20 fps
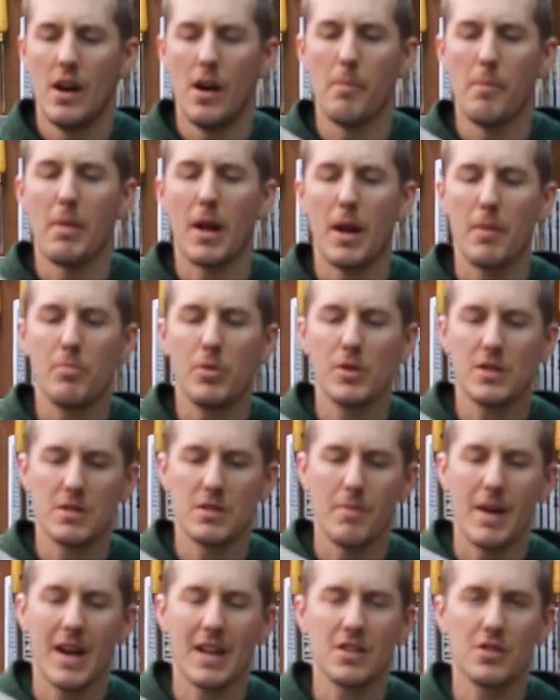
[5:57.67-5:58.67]
Um, but I
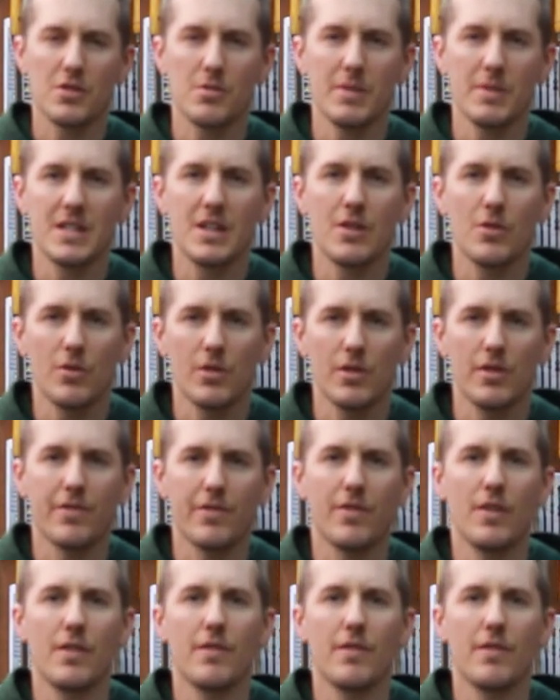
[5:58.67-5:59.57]
put some extra material in the